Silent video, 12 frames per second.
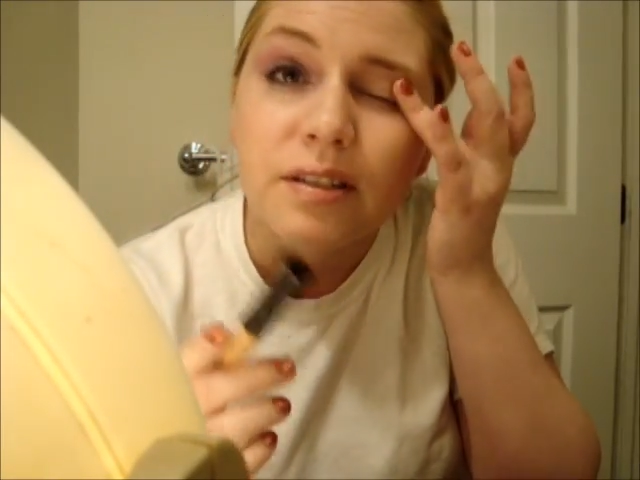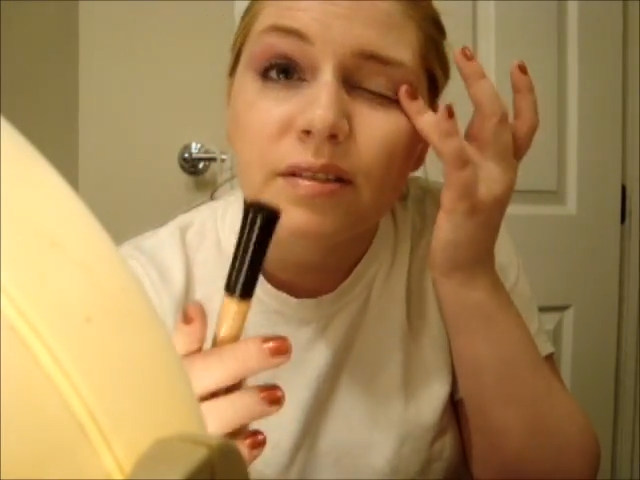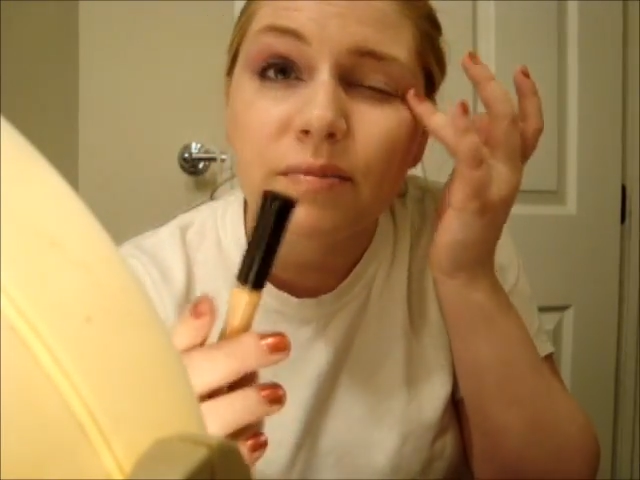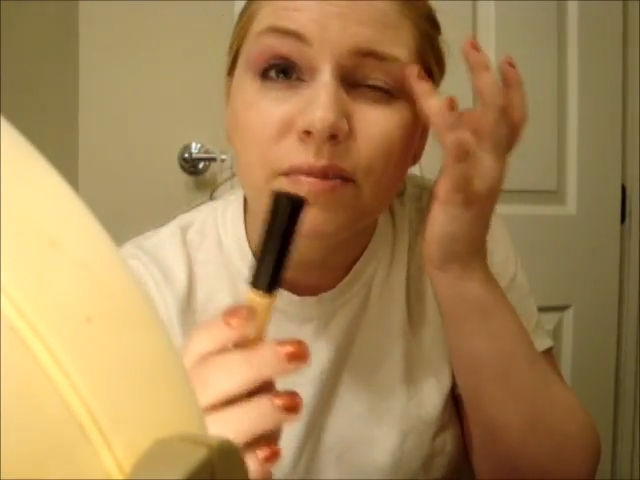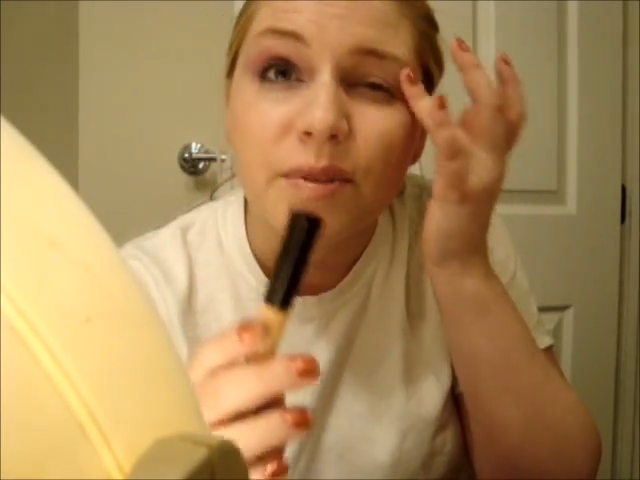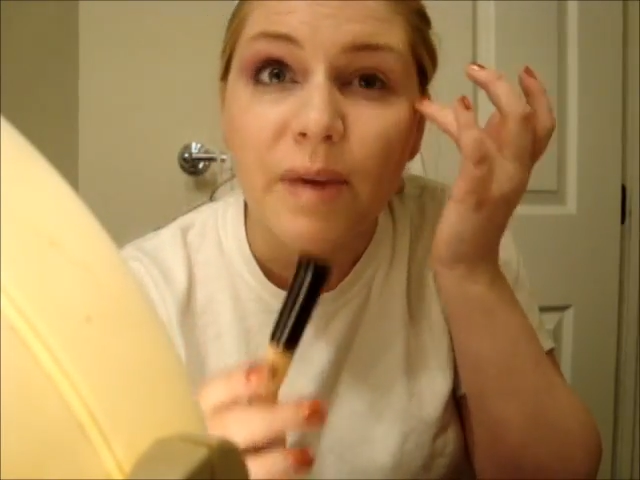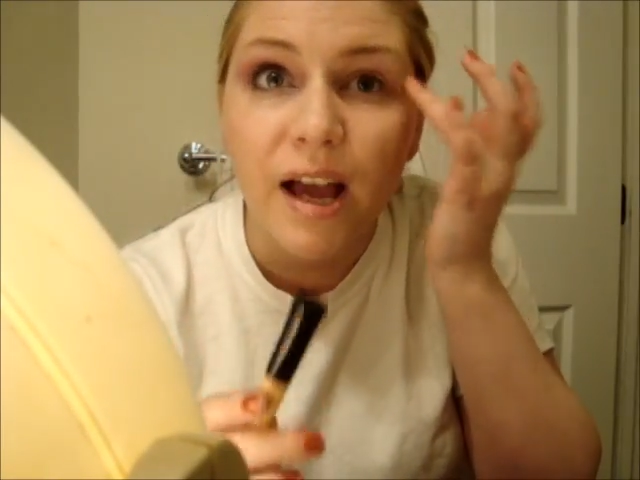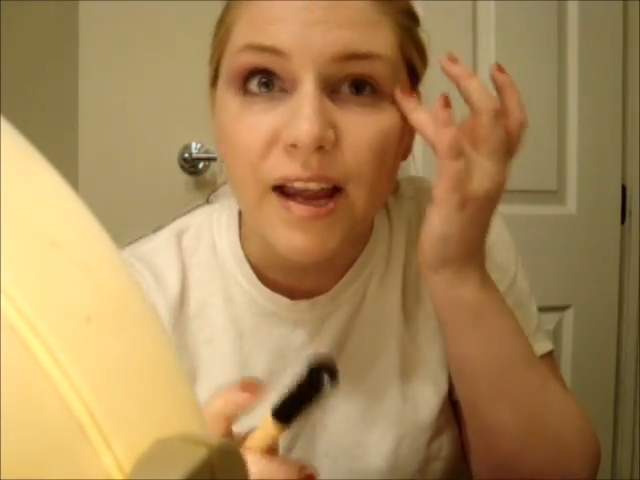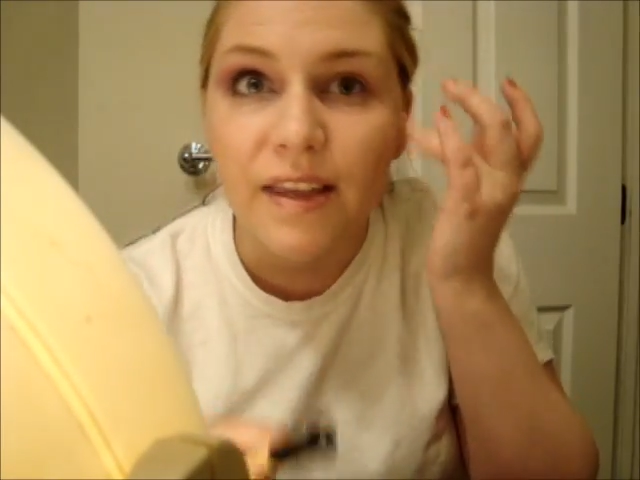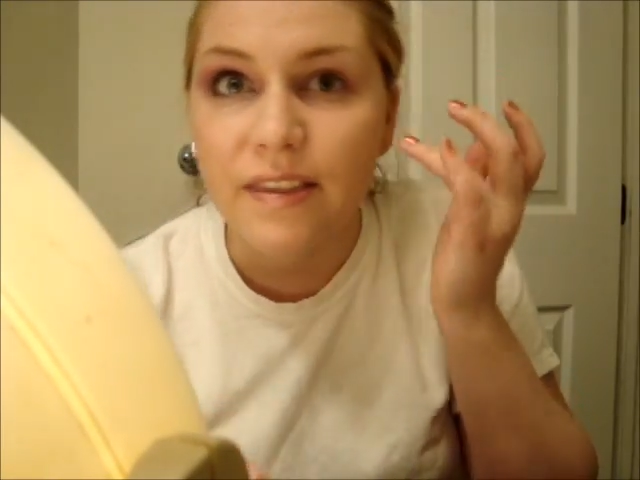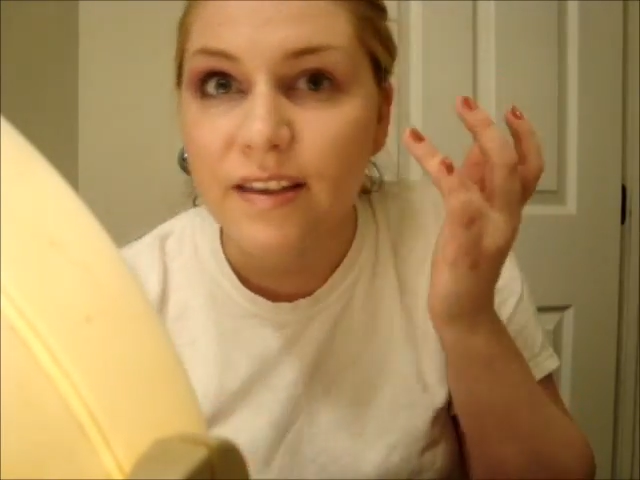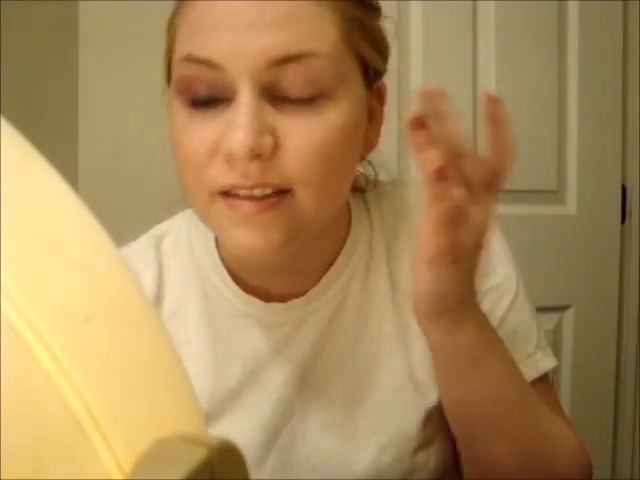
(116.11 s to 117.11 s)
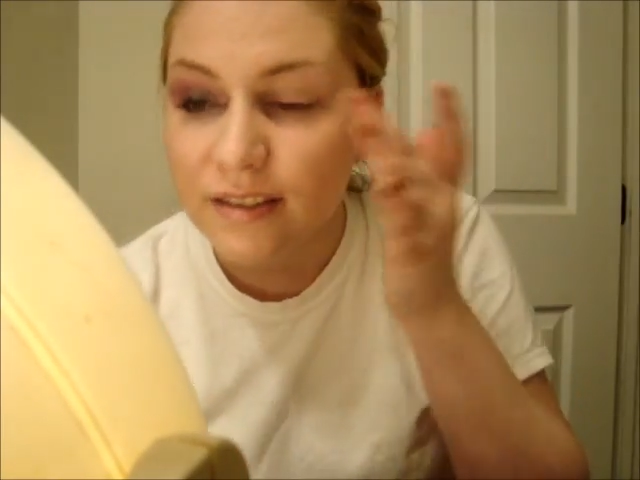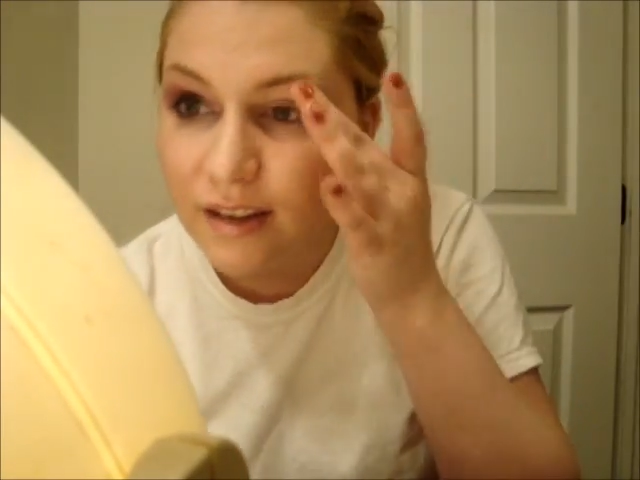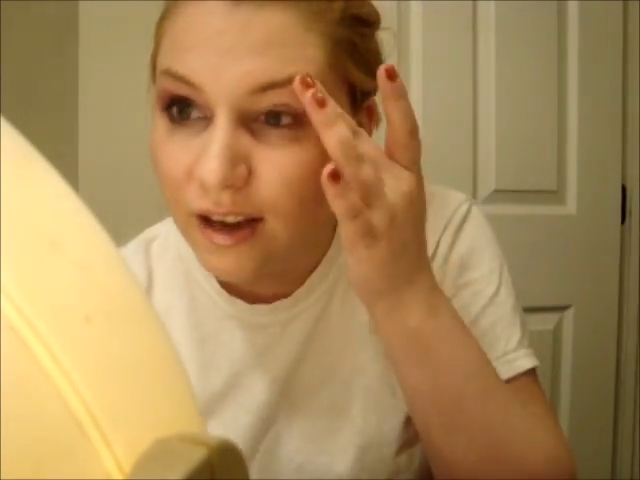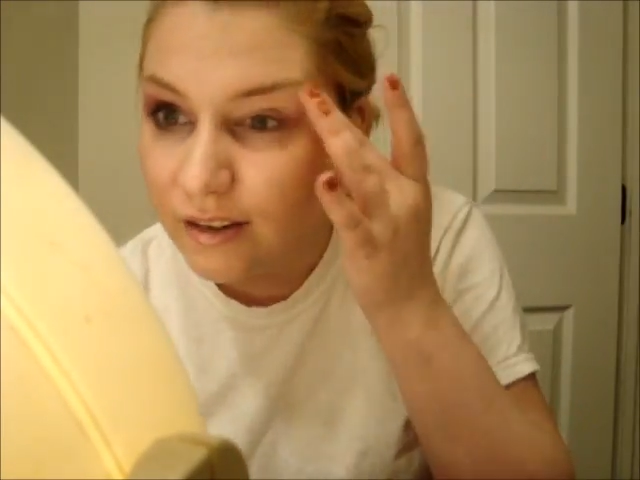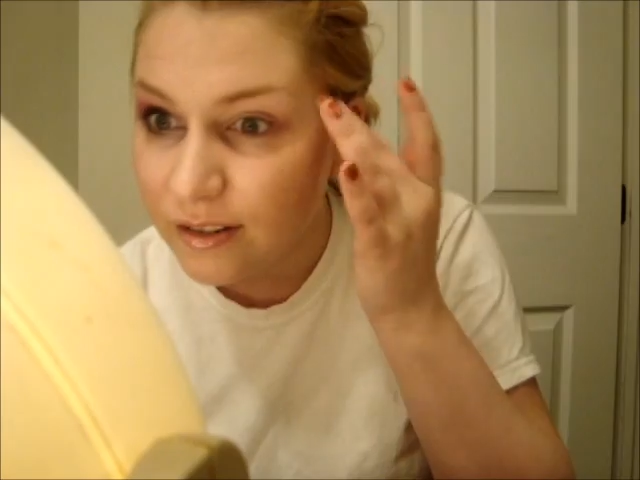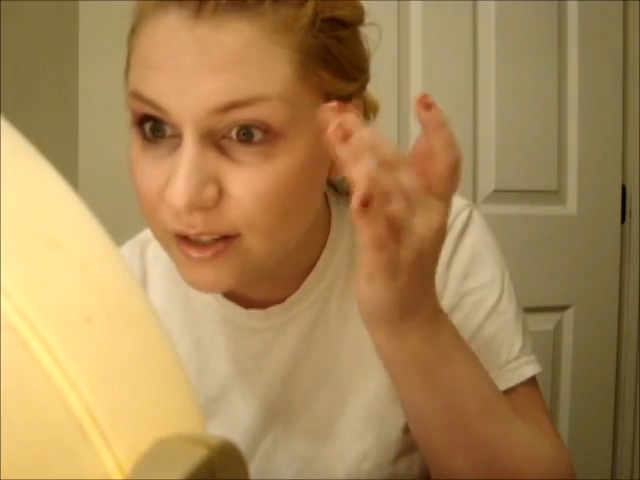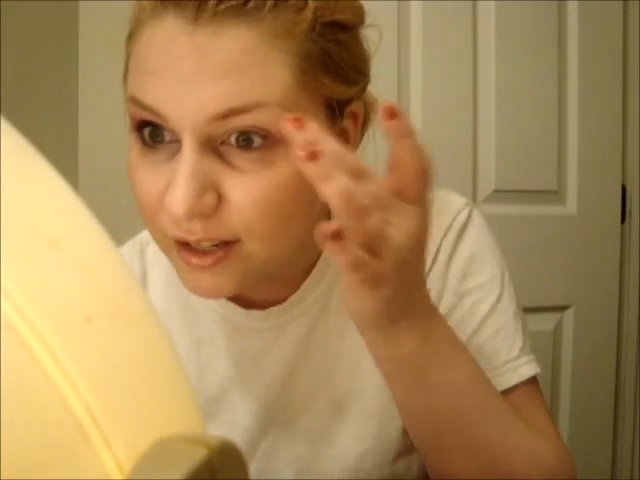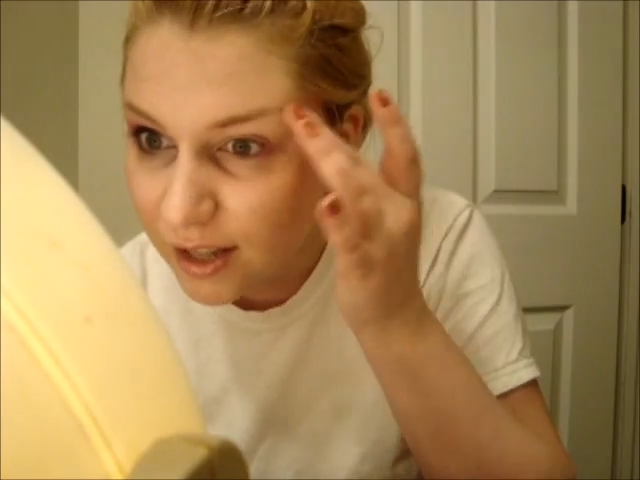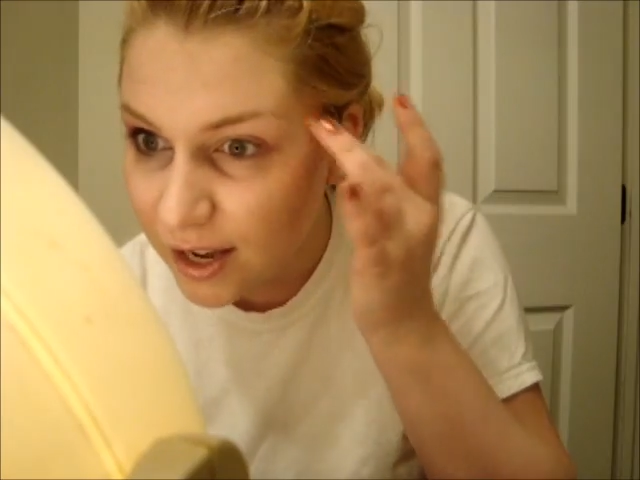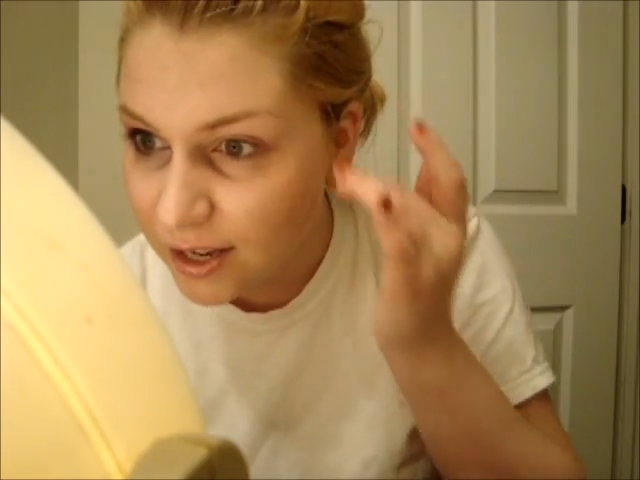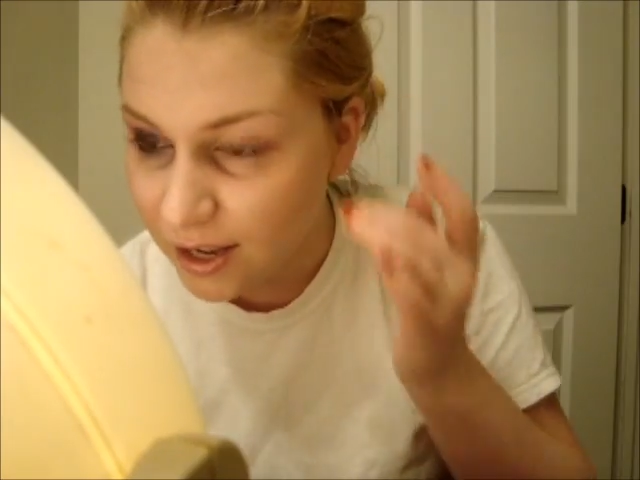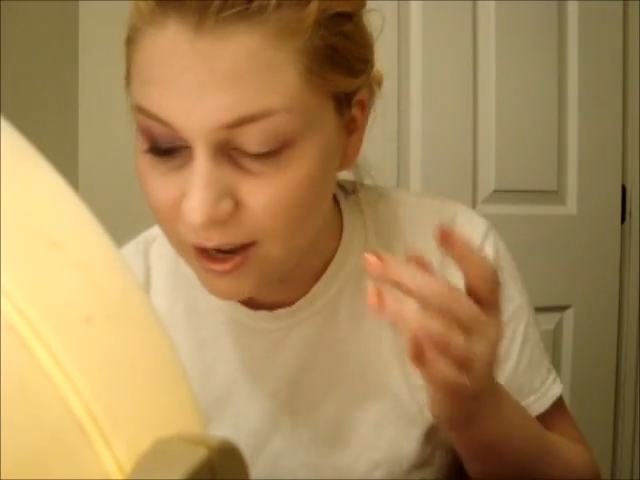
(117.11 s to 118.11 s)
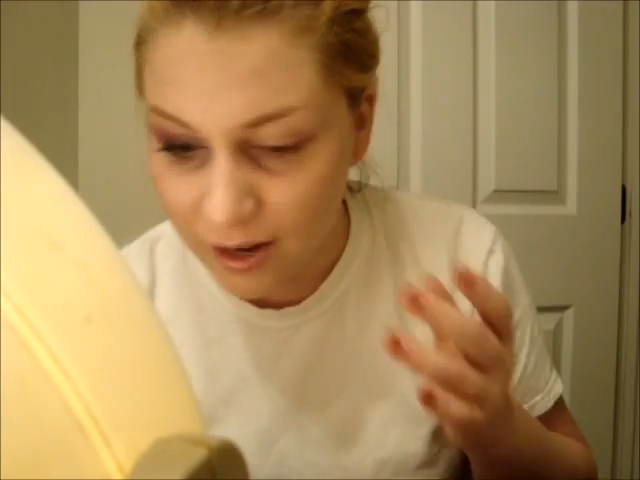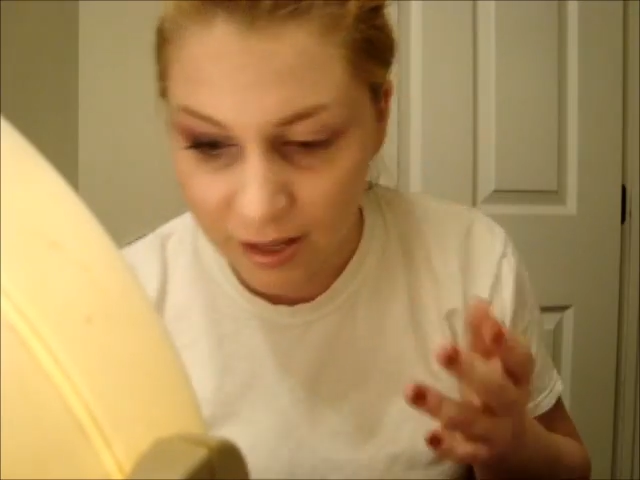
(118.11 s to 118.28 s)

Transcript: and spy in this, and I really like it.